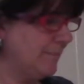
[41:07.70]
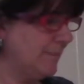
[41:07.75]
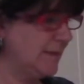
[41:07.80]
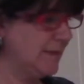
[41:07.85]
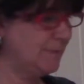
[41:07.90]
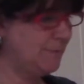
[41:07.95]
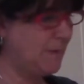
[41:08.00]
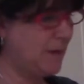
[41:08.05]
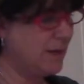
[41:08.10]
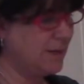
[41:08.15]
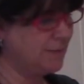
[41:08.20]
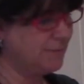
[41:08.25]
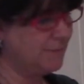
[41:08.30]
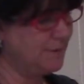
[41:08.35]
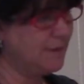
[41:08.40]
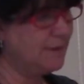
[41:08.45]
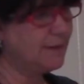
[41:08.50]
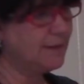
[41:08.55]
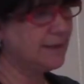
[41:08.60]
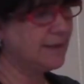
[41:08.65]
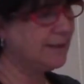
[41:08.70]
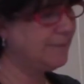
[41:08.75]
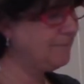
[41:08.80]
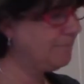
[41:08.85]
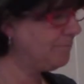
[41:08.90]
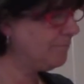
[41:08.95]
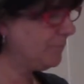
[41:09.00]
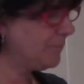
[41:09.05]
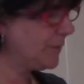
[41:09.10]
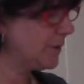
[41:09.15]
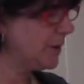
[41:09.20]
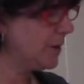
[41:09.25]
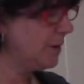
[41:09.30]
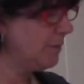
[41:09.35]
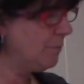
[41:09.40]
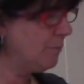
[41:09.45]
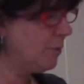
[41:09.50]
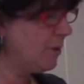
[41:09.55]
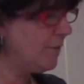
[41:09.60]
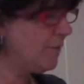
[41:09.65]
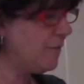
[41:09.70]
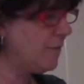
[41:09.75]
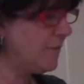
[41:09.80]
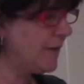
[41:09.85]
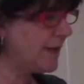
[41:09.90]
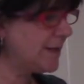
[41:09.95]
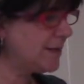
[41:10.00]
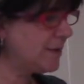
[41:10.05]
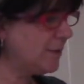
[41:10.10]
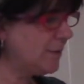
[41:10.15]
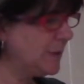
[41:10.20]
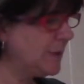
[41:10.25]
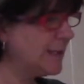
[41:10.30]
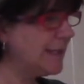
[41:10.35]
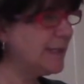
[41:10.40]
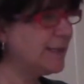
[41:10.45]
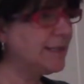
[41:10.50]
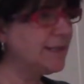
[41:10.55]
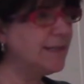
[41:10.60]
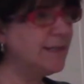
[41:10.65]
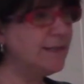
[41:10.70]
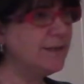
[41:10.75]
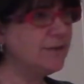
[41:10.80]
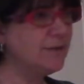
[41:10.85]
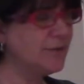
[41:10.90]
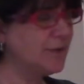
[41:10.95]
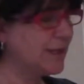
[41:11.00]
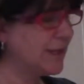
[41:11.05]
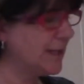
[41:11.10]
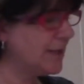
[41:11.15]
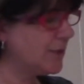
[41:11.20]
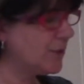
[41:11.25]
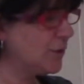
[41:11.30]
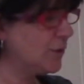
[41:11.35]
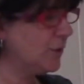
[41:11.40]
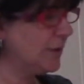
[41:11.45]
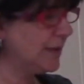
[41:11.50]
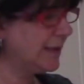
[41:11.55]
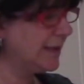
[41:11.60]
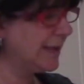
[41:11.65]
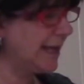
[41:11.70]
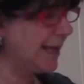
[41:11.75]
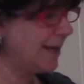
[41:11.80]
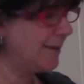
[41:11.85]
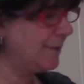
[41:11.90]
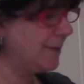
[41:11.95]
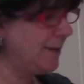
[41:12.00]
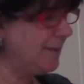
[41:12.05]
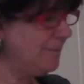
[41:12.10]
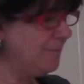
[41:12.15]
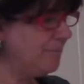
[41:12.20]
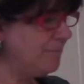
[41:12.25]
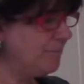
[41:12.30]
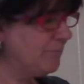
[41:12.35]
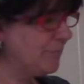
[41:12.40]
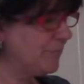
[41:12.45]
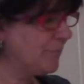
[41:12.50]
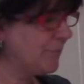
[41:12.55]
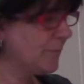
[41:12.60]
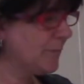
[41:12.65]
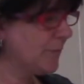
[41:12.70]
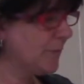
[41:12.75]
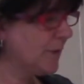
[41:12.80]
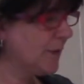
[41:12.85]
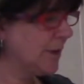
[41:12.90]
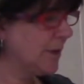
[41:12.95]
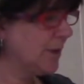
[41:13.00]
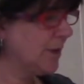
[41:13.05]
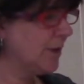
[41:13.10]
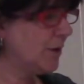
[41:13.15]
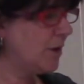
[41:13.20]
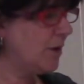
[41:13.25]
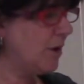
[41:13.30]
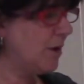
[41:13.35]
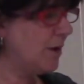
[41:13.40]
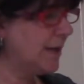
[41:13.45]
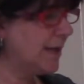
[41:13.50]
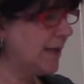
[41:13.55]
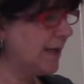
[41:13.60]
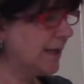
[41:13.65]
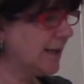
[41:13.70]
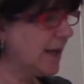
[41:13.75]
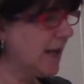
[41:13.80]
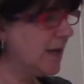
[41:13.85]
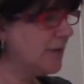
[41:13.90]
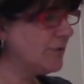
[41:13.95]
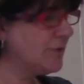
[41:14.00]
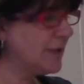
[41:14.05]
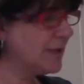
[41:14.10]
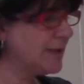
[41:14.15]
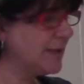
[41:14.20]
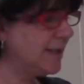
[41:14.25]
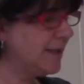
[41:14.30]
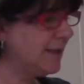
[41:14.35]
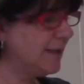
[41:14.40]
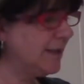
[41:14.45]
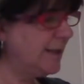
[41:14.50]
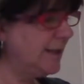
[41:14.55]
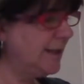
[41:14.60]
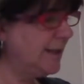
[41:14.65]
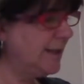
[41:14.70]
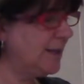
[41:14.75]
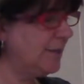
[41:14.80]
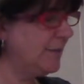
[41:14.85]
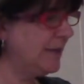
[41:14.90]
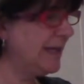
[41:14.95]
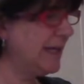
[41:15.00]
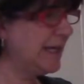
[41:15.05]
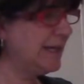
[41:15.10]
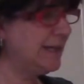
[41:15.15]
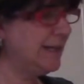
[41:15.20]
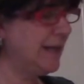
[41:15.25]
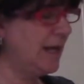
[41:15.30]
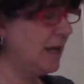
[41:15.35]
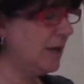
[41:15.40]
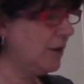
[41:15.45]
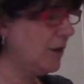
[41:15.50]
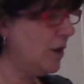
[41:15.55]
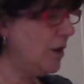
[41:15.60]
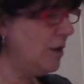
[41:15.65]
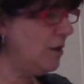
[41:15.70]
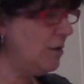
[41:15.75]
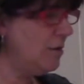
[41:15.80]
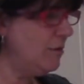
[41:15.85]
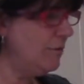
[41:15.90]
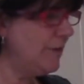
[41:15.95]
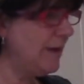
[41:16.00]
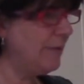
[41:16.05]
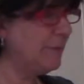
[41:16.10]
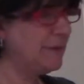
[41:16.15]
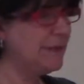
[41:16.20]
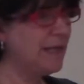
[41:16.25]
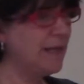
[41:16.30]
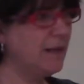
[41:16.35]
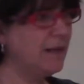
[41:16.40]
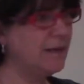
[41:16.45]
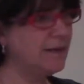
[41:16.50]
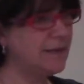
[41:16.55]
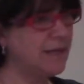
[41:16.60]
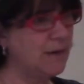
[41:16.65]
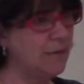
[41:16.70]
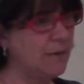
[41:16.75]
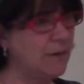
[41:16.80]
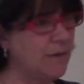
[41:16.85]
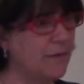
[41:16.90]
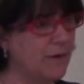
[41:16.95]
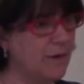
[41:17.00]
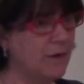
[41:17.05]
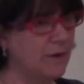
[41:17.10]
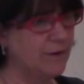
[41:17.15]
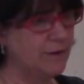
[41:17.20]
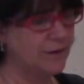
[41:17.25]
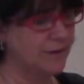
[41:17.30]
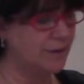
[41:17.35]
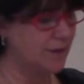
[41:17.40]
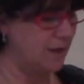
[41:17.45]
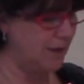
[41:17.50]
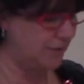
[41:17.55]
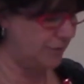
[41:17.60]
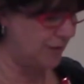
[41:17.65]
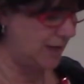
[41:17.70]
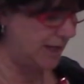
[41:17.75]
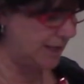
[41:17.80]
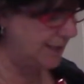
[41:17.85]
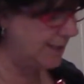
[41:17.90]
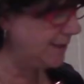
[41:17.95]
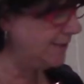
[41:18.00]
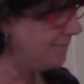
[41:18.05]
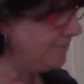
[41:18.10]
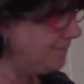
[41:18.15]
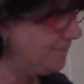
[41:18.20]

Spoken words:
It's a possibility. Peripheral vascular resistance, her skin is cool and clammy. Cardiac contractility, can we get an echo? That would tell us how well the heart's contracting.